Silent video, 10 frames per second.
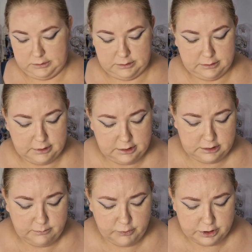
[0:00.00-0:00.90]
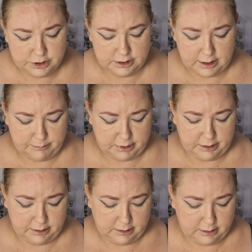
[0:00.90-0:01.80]
There's some weird shit happening
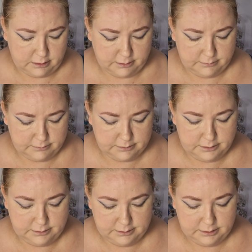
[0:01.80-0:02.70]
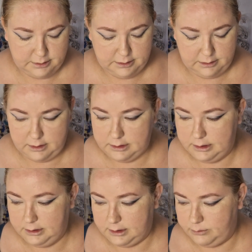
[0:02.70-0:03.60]
in here. I
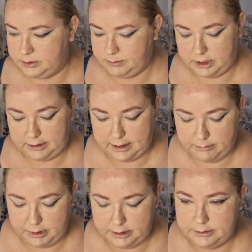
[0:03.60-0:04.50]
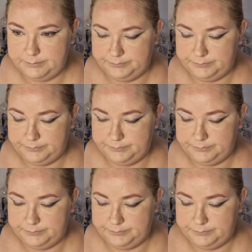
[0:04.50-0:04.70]
think that was my tablet.